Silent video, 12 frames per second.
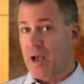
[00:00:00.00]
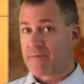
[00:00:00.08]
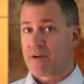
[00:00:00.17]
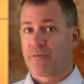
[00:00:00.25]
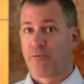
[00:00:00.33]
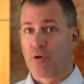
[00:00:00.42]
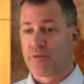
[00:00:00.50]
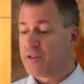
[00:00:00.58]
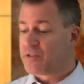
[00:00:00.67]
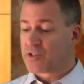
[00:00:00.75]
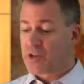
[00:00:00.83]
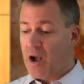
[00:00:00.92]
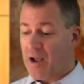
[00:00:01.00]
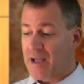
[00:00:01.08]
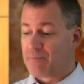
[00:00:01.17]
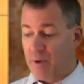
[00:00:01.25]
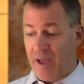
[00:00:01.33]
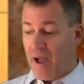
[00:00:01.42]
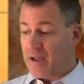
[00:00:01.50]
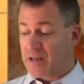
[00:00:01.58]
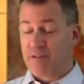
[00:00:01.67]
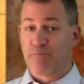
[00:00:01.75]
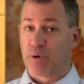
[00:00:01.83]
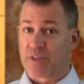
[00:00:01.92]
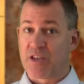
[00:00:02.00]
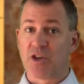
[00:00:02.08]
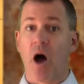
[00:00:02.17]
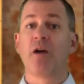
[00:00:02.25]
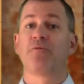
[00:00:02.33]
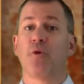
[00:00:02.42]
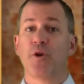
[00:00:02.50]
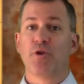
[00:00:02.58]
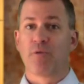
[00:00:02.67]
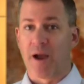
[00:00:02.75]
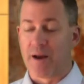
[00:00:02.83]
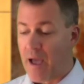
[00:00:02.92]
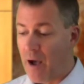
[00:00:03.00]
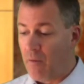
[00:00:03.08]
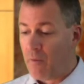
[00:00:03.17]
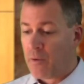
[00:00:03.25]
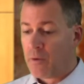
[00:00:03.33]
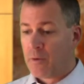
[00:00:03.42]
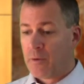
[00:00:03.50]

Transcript: I've got 4 of these in stock. I can even put these on for you right now.